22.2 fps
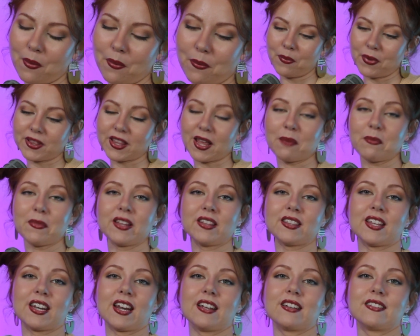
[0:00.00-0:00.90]
But that
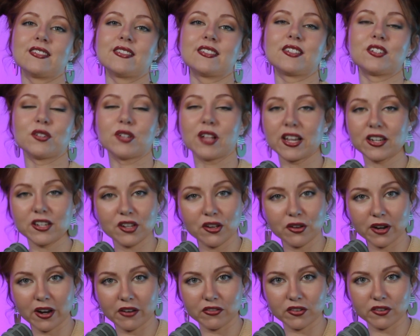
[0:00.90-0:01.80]
meant that I still had to
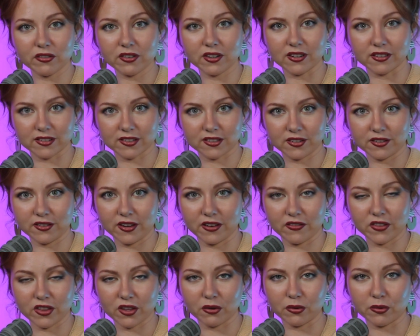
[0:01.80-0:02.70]
go to every rehearsal,
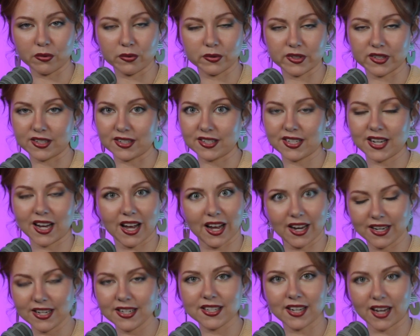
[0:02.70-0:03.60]
even though it was a
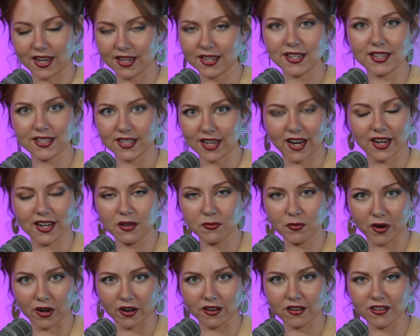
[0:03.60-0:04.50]
tiny, tiny, tiny
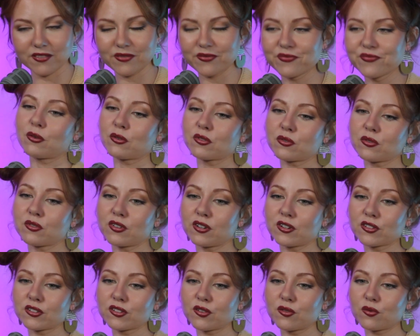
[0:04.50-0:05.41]
part. There was one
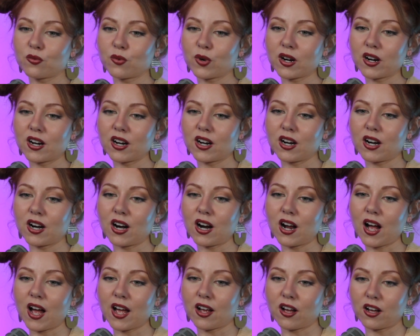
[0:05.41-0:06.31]
rehearsal
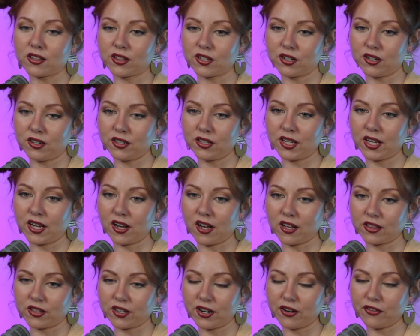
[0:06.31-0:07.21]
where I got there early. I
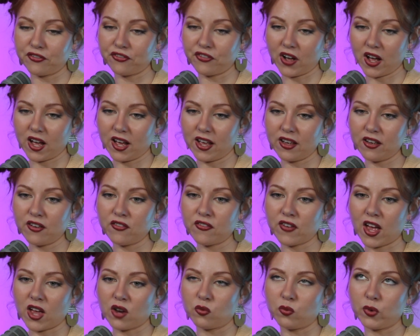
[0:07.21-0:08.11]
got there at
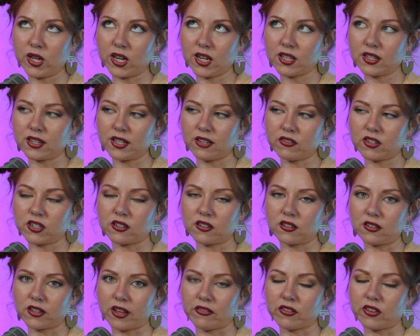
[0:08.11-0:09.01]
5, and we didn't leave
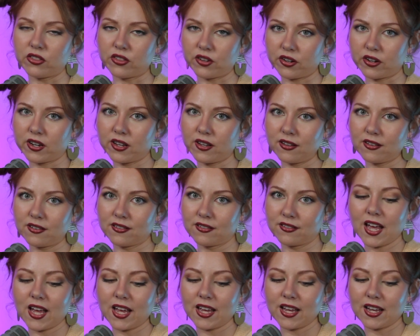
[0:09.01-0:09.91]
until 11:30.
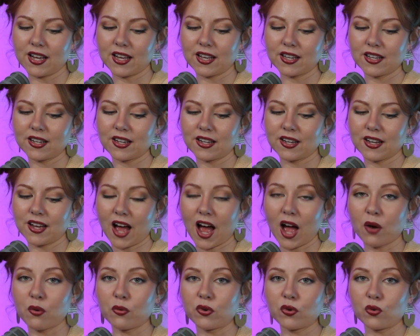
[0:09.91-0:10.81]
Like,
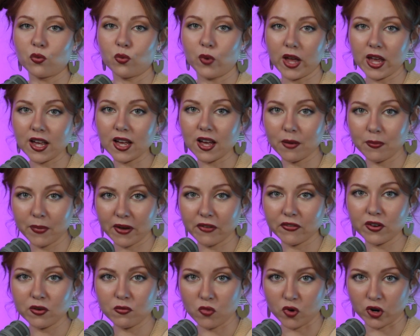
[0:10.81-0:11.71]
I would wake up
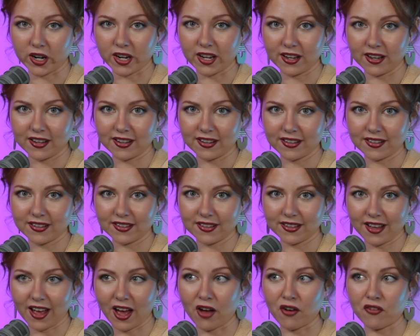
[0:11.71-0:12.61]
every morning
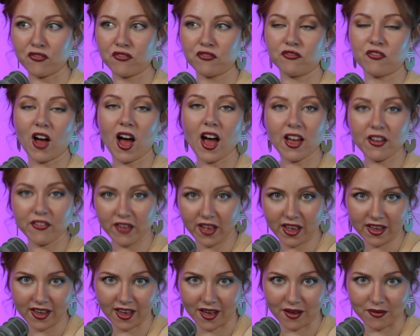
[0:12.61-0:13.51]
at 5
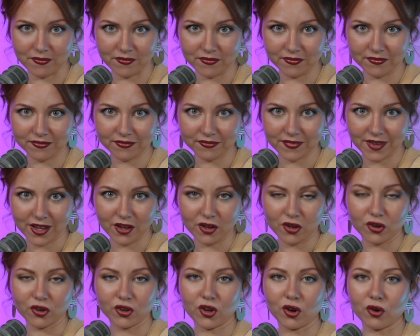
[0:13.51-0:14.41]

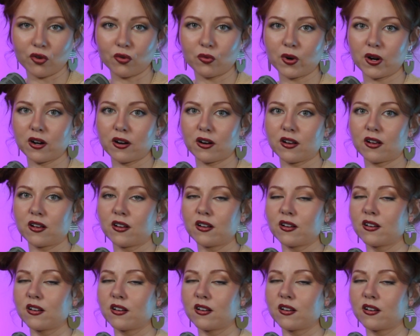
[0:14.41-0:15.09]
a.m., go to work